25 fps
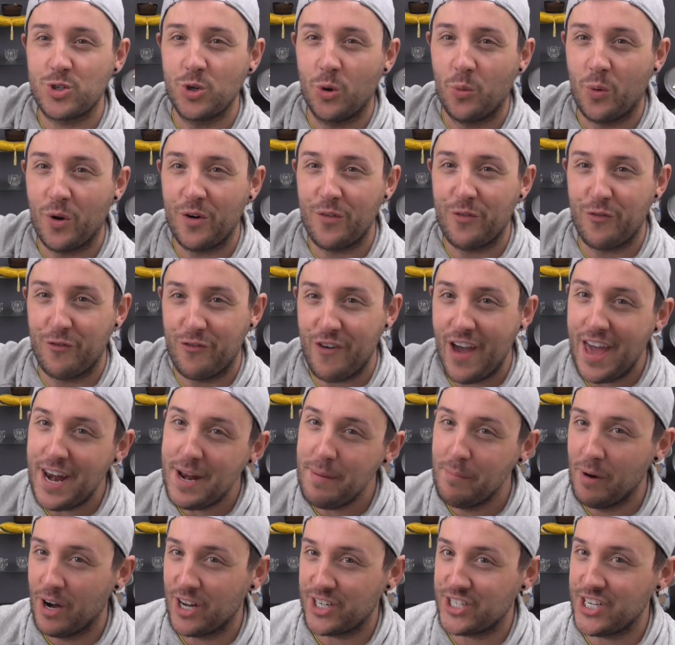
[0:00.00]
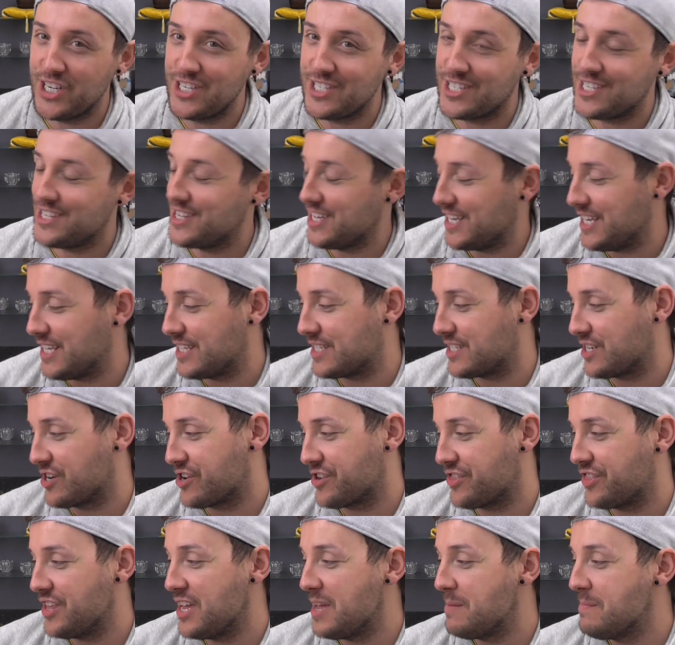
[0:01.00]
So we're very much into the
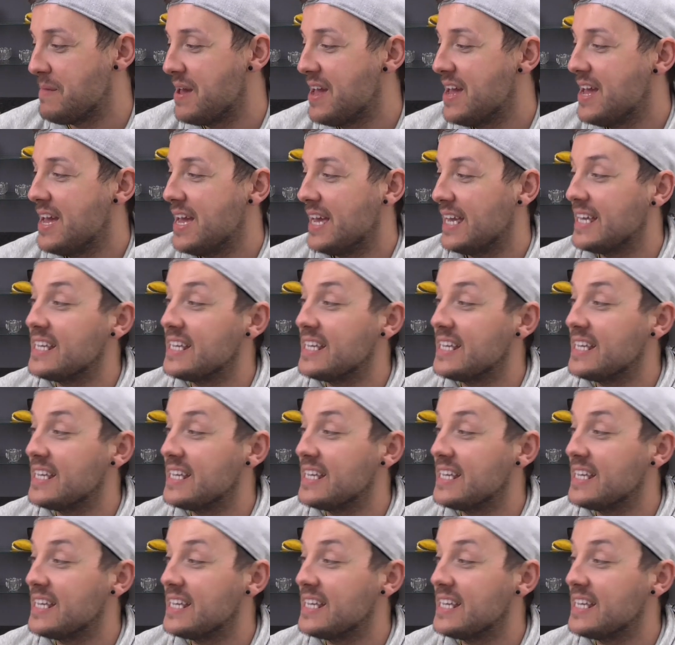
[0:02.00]
Easter theme.